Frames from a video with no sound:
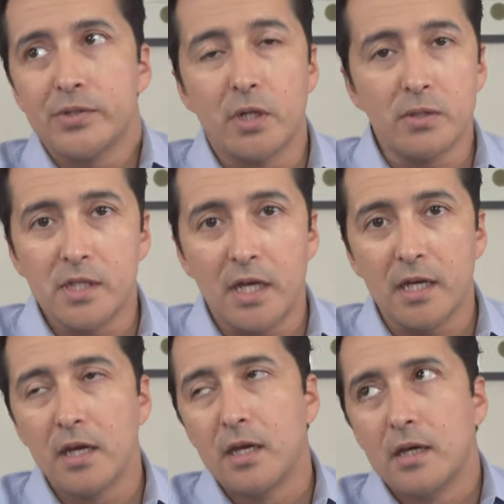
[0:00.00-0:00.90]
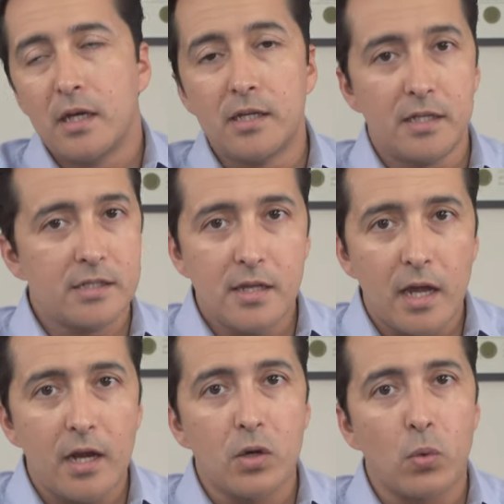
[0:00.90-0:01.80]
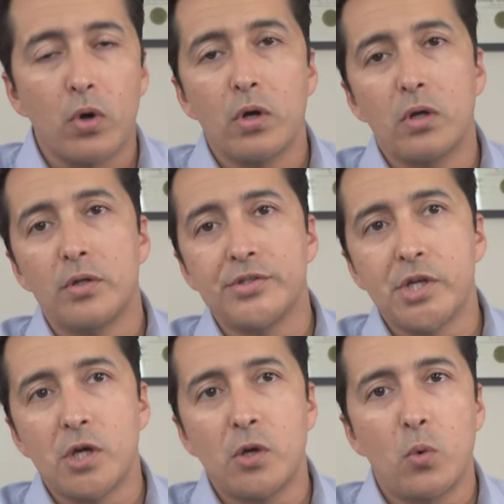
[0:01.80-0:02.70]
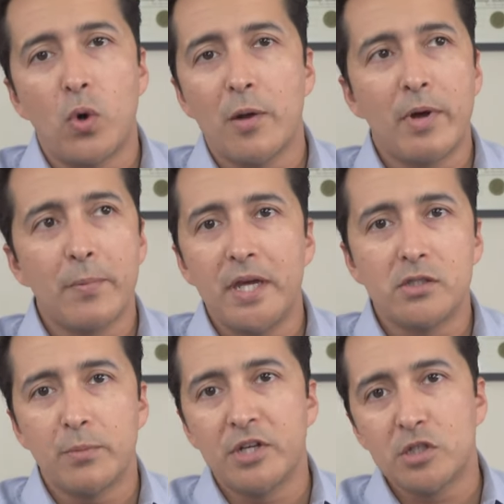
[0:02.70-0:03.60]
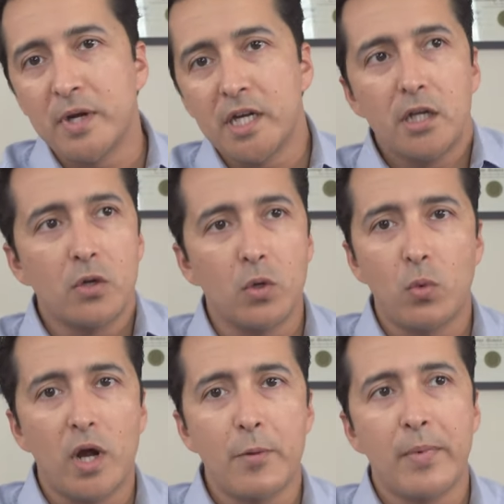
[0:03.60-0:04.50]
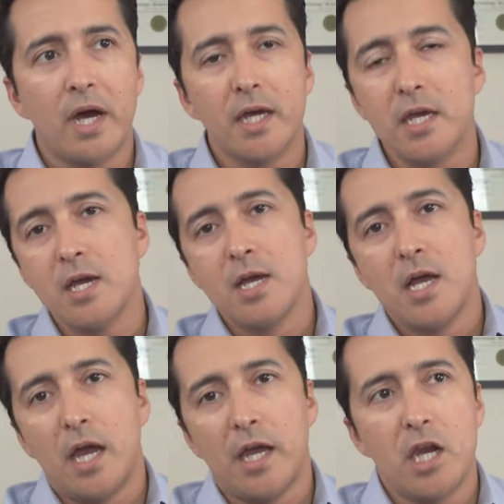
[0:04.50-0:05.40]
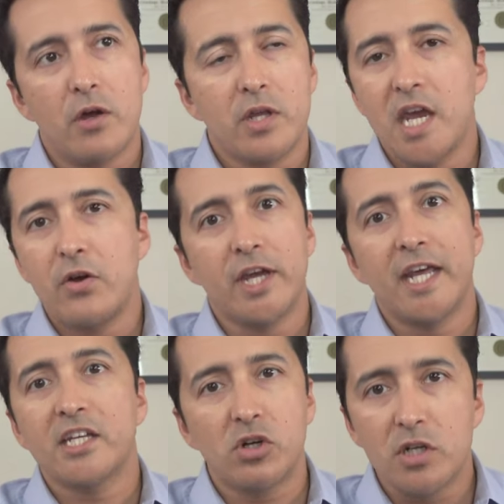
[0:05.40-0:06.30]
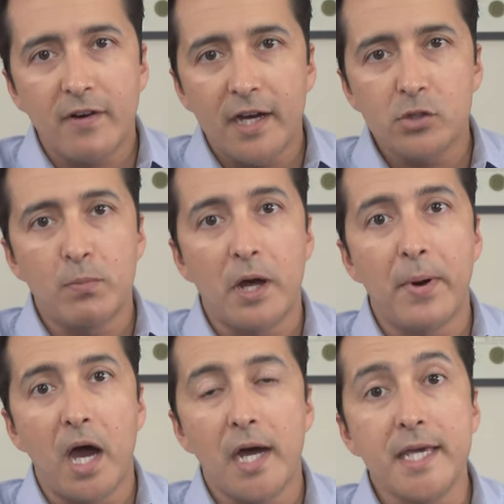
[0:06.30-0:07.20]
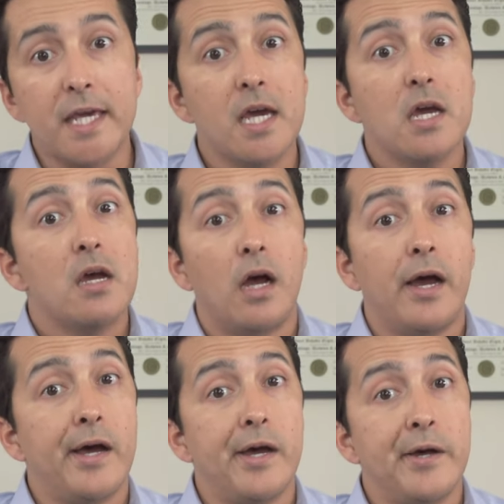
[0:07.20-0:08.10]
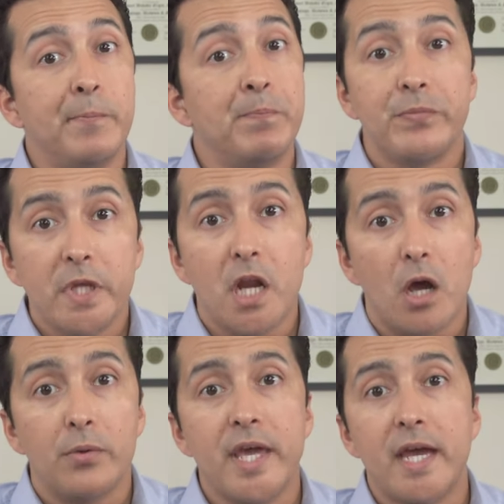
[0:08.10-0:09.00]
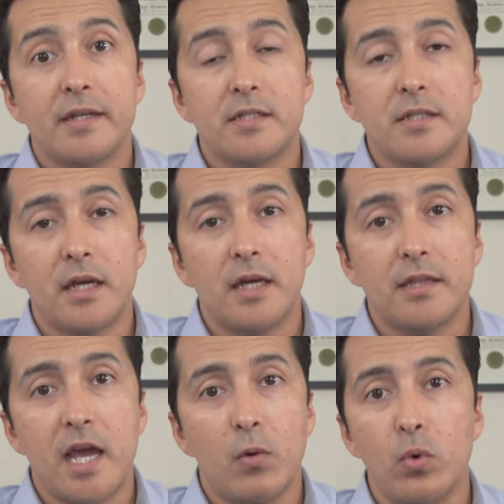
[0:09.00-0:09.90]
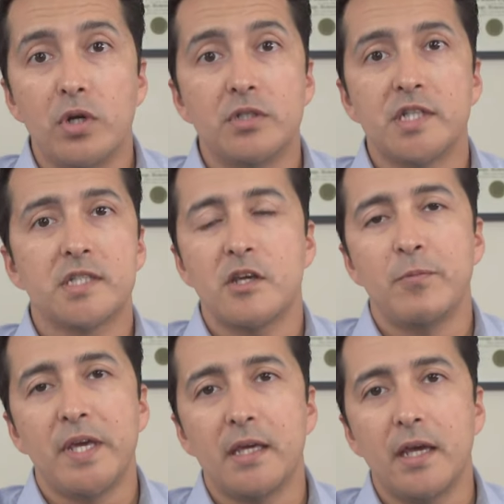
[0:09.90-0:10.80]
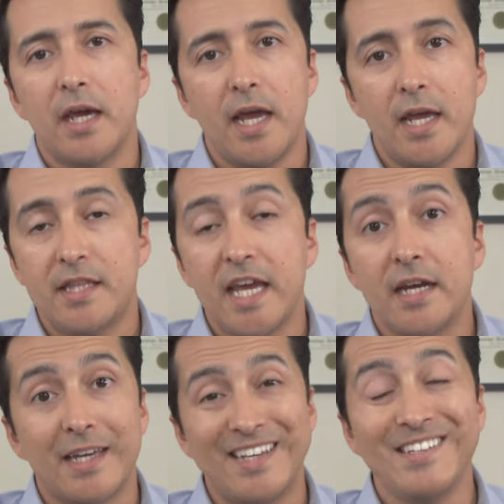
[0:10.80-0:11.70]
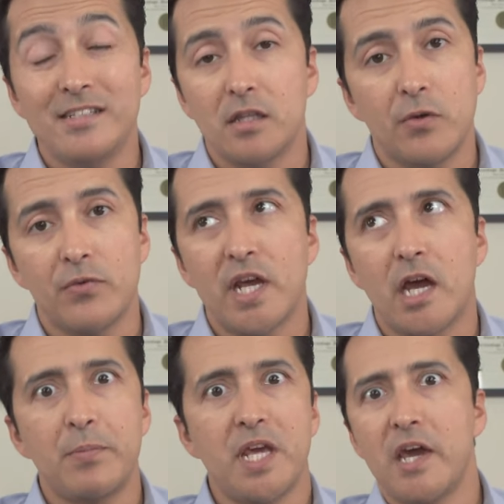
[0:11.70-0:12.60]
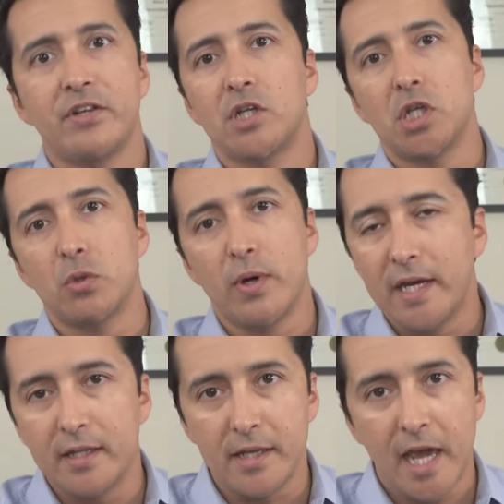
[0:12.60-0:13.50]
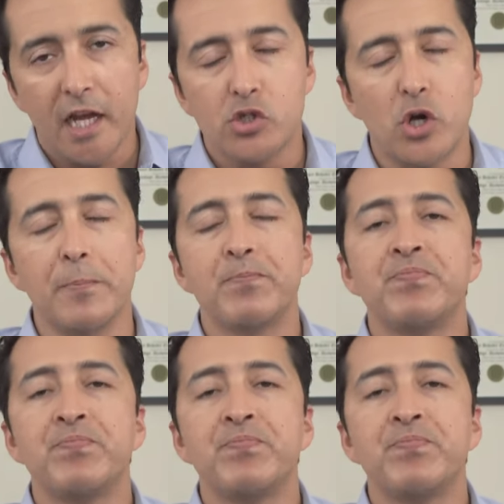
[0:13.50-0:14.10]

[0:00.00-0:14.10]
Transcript: So it's like, you know, it's not in the world, so why am I paying so much money, or why am I, you know, carrying an extra device on my body, you know, that wouldn't just give me a data instantly without me having to do anything extra.